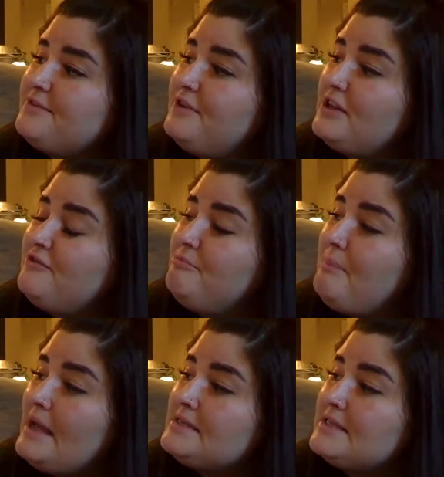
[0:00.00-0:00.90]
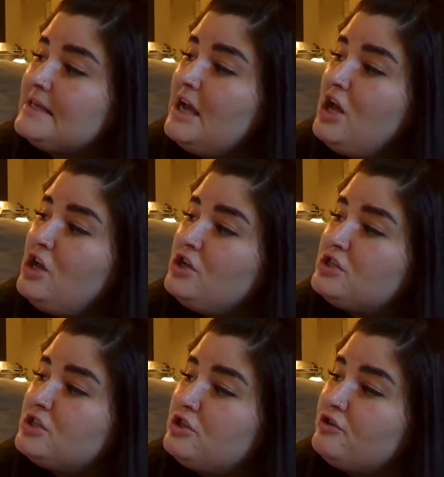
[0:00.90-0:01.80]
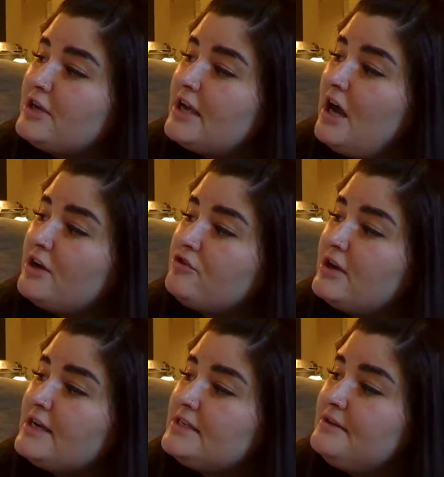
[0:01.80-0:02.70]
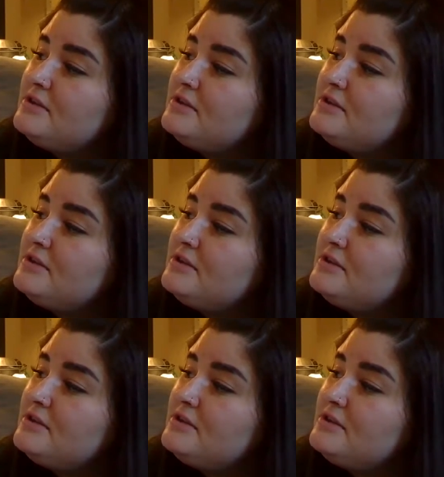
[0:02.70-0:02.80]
full of messy, slurry concrete.